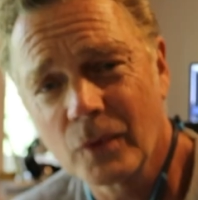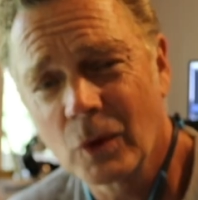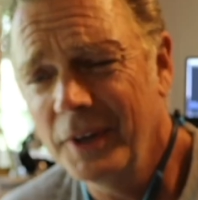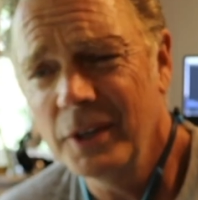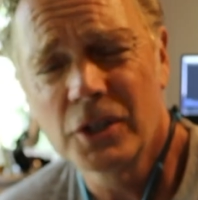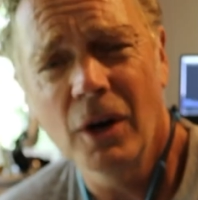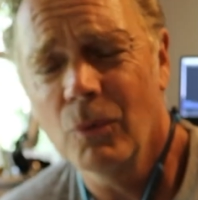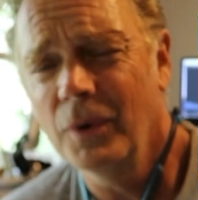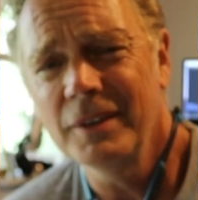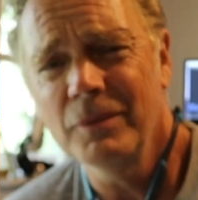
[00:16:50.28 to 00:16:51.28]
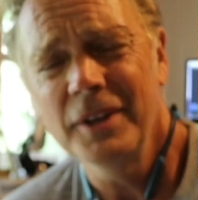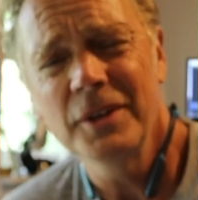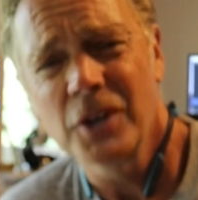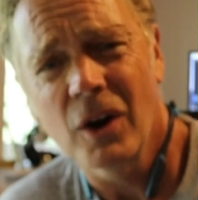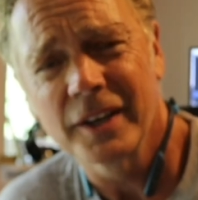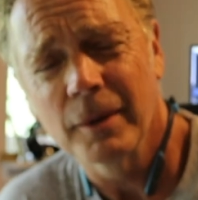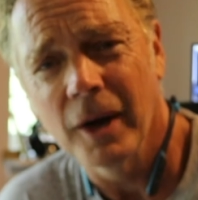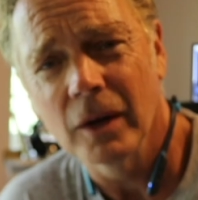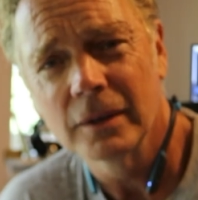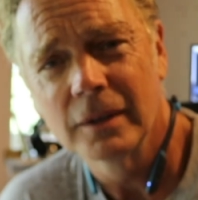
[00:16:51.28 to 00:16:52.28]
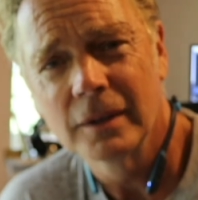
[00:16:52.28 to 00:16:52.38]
What are you talking about?